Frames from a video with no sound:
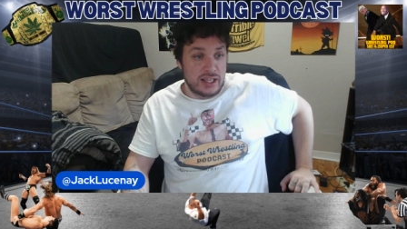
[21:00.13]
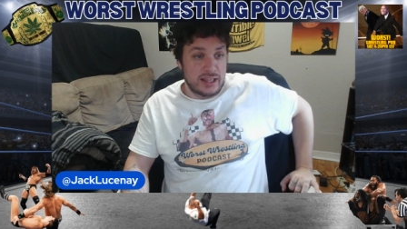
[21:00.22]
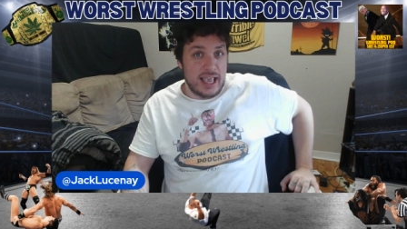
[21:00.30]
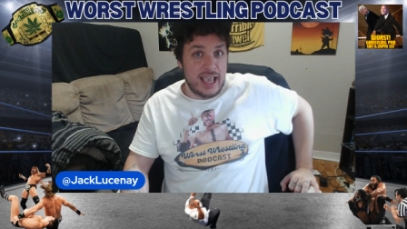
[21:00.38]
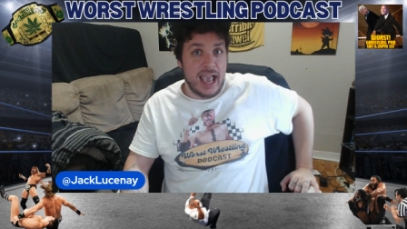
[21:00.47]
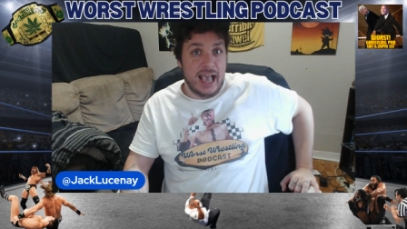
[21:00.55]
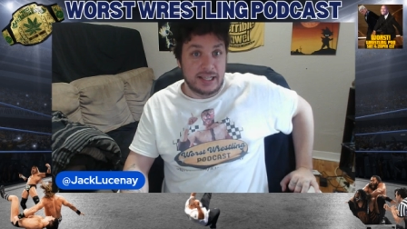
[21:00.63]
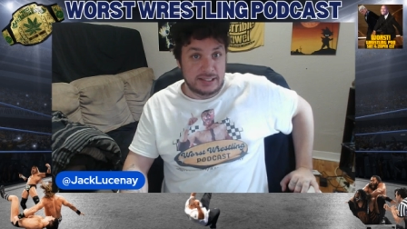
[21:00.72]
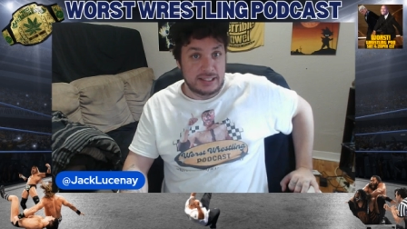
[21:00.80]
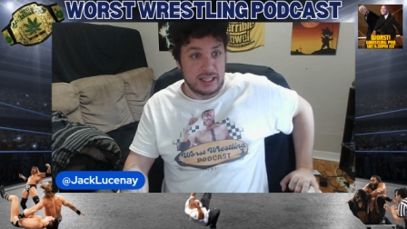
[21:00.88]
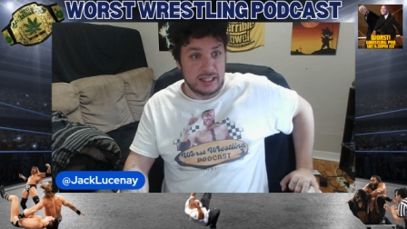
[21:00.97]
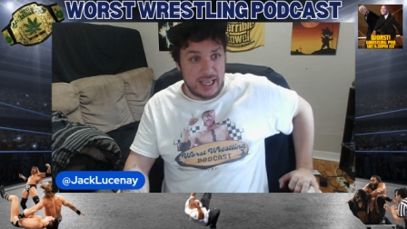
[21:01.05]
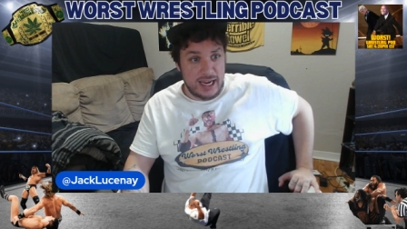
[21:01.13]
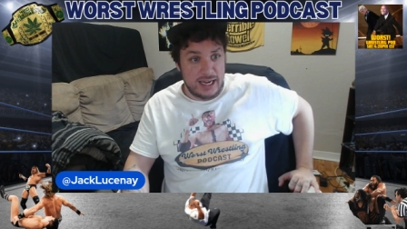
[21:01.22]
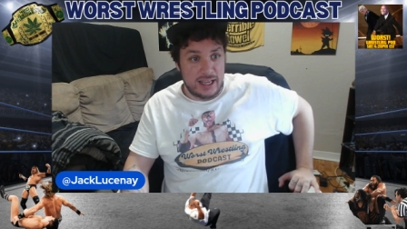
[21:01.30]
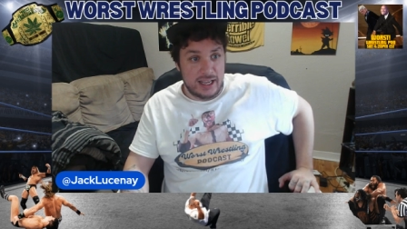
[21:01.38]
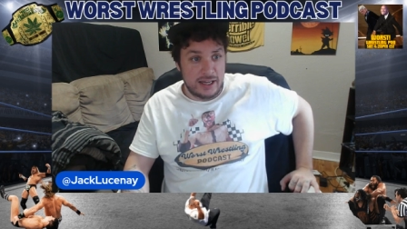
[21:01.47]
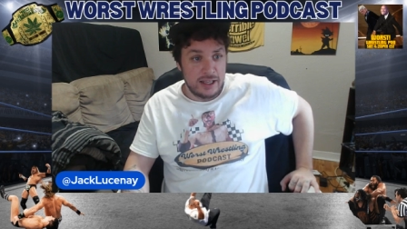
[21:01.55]
they
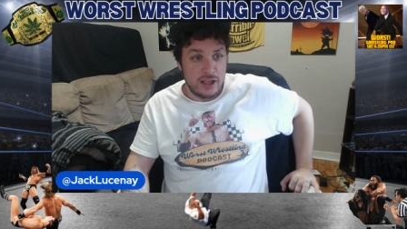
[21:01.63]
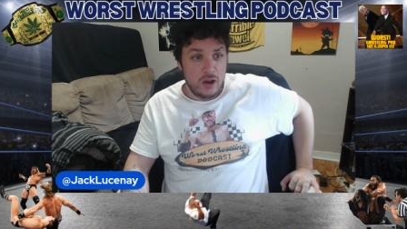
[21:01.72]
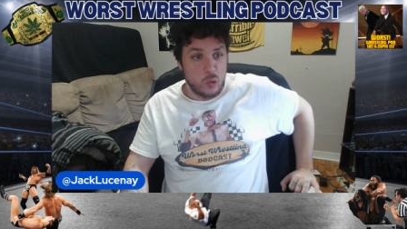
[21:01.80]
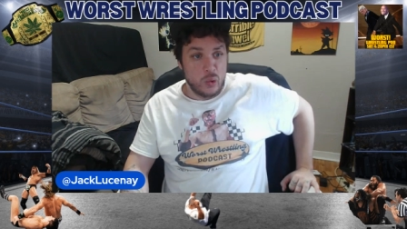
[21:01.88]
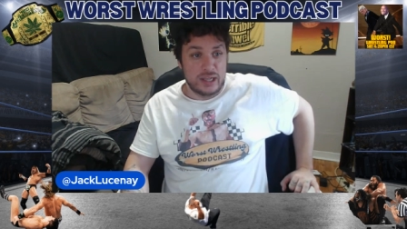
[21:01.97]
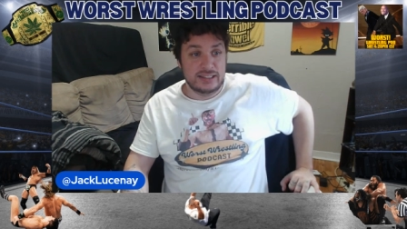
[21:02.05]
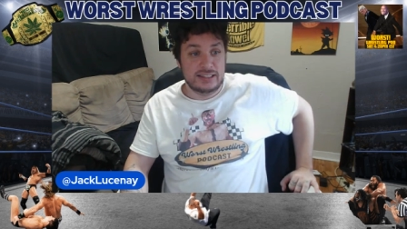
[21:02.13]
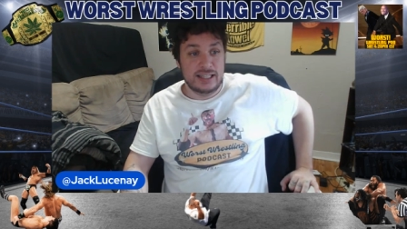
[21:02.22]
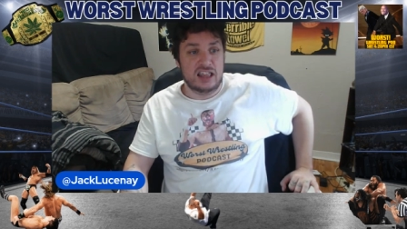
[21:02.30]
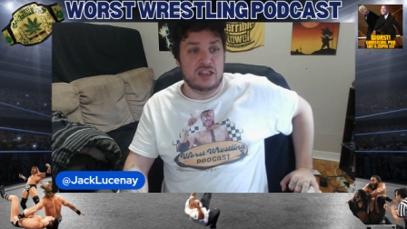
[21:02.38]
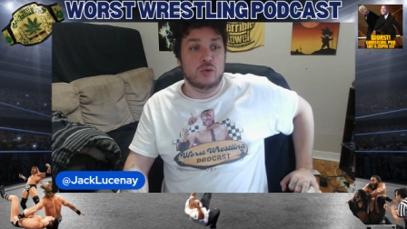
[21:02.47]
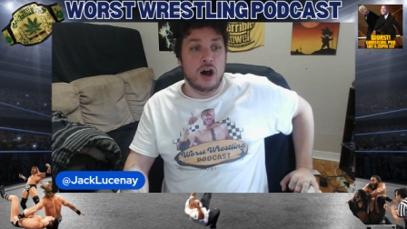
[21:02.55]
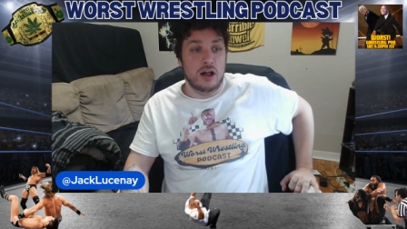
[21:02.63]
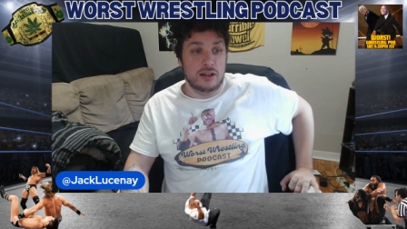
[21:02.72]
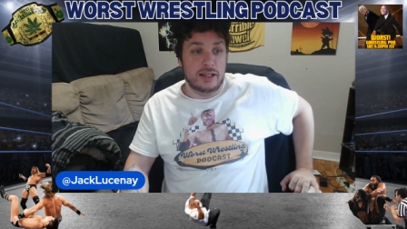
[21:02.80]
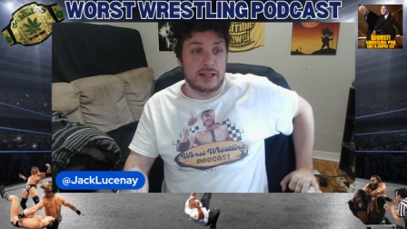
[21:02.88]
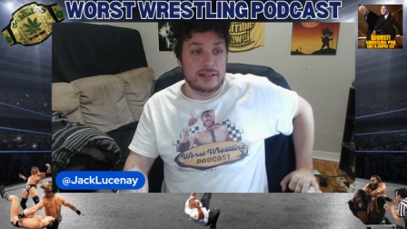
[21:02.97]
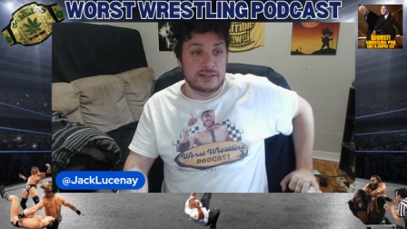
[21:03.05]
escalated when Seth
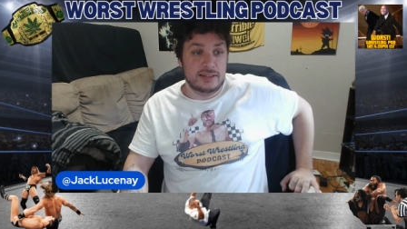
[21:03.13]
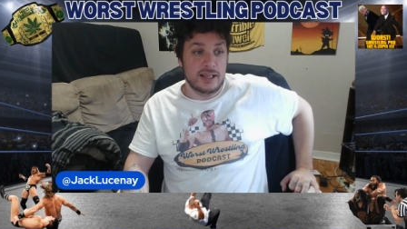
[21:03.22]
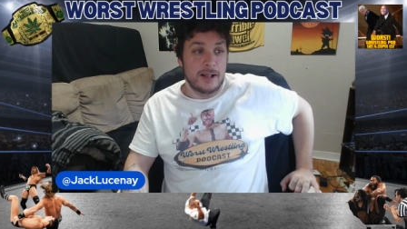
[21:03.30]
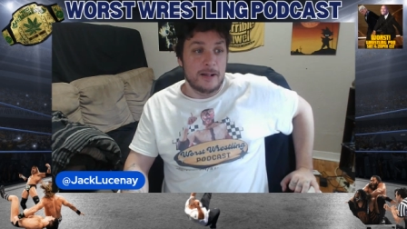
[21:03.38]
Rollins